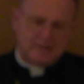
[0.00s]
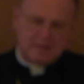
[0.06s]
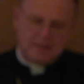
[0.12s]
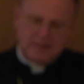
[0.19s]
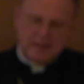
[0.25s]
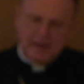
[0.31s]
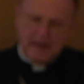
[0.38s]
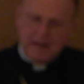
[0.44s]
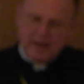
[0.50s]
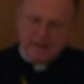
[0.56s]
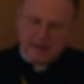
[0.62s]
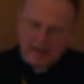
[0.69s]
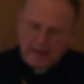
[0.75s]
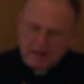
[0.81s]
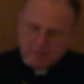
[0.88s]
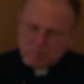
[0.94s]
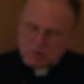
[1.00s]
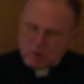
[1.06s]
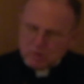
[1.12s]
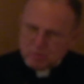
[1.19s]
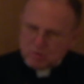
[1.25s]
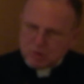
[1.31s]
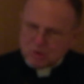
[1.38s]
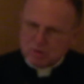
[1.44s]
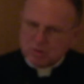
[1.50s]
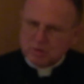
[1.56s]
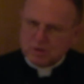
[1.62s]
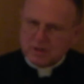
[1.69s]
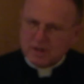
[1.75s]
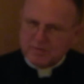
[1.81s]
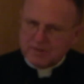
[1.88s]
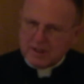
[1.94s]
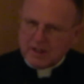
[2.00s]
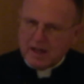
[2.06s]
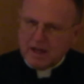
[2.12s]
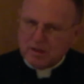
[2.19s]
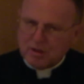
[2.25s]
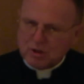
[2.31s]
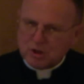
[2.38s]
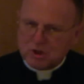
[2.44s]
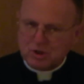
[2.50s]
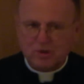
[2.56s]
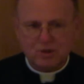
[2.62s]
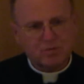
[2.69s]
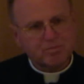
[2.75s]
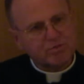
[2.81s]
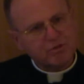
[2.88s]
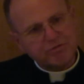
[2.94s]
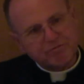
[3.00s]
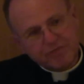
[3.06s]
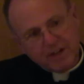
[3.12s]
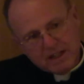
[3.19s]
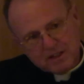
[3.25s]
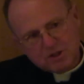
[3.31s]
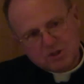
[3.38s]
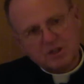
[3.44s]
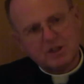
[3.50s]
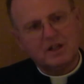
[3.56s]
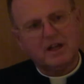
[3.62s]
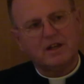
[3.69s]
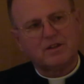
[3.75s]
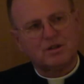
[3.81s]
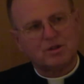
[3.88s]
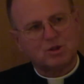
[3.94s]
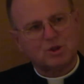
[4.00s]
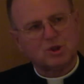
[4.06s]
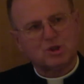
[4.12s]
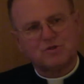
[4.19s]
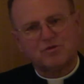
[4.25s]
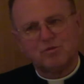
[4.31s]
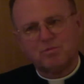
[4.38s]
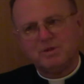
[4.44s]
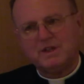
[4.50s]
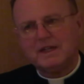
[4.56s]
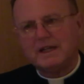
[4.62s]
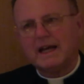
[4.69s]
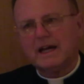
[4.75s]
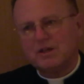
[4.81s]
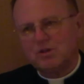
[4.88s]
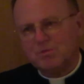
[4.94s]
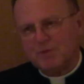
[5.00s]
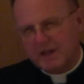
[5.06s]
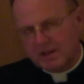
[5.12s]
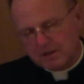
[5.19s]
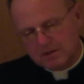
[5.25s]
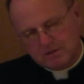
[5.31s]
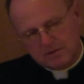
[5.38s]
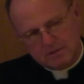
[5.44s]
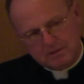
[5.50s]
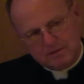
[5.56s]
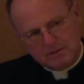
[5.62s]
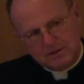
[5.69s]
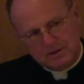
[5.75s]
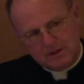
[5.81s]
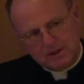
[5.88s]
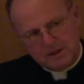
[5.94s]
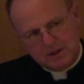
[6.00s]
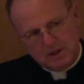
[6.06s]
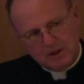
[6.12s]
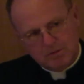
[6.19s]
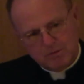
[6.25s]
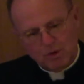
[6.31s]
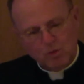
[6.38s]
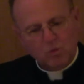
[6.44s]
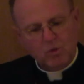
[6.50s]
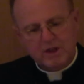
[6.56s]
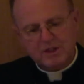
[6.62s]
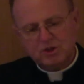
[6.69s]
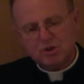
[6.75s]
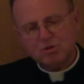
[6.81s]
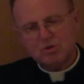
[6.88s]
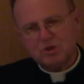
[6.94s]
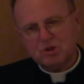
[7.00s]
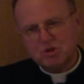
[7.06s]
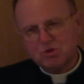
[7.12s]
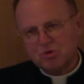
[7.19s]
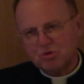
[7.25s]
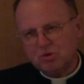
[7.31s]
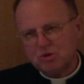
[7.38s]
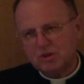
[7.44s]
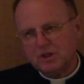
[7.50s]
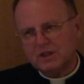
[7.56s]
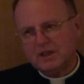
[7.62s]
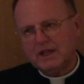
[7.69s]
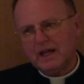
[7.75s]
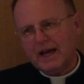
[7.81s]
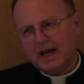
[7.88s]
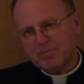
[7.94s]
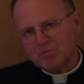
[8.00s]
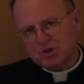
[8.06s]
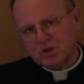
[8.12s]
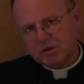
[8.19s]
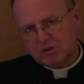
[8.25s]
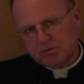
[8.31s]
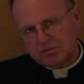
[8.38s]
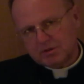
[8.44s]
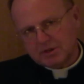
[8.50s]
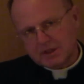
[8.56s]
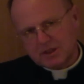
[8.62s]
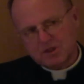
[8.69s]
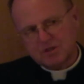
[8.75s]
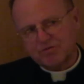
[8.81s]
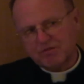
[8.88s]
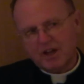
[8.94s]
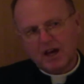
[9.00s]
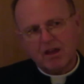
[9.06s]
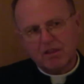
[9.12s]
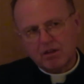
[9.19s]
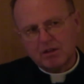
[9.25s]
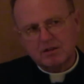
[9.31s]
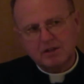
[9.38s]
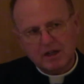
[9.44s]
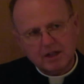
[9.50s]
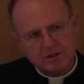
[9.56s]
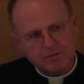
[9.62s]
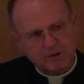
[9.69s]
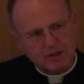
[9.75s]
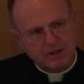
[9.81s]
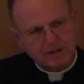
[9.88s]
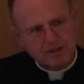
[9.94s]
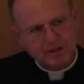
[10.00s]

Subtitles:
The absolute truth of the Catholic Church prevents the Catholic Church from being ecumenical. But once you destroy the absoluteness of Catholic dogma,